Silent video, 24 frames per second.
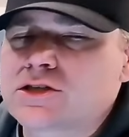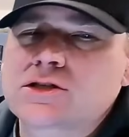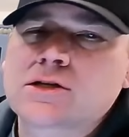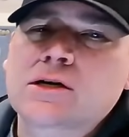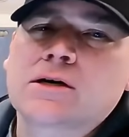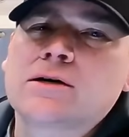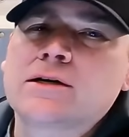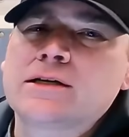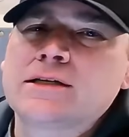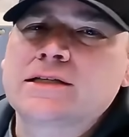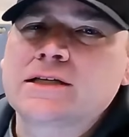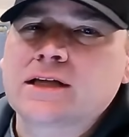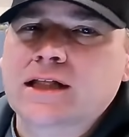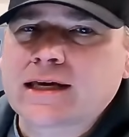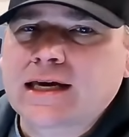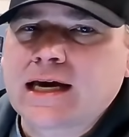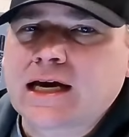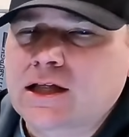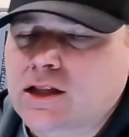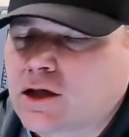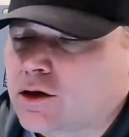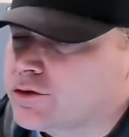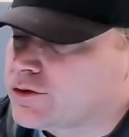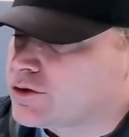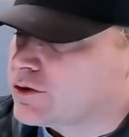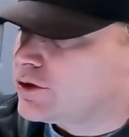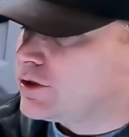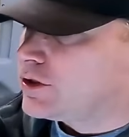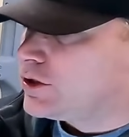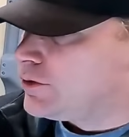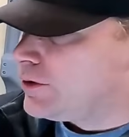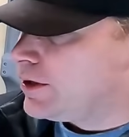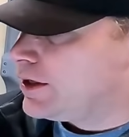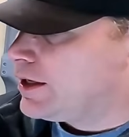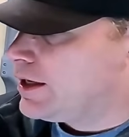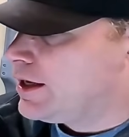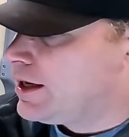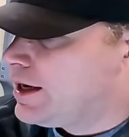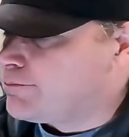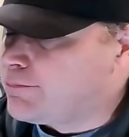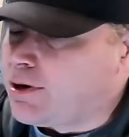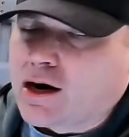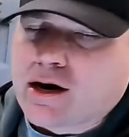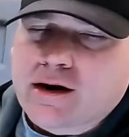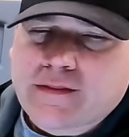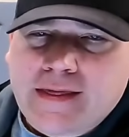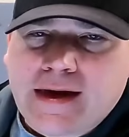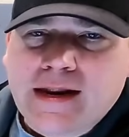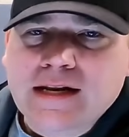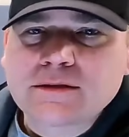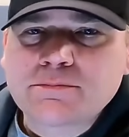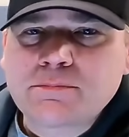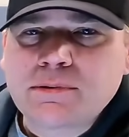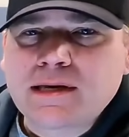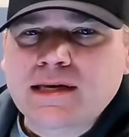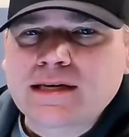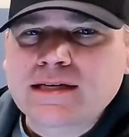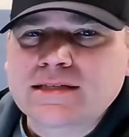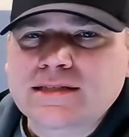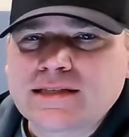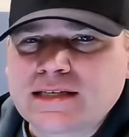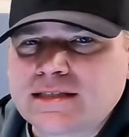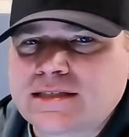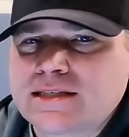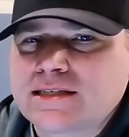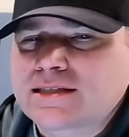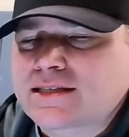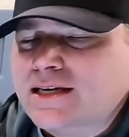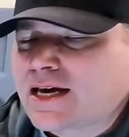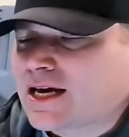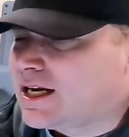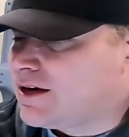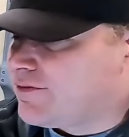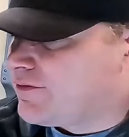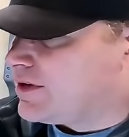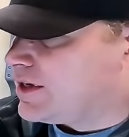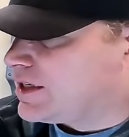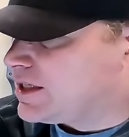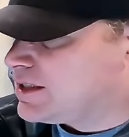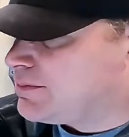certain until I got closer to it. Part of that is because this is kind of an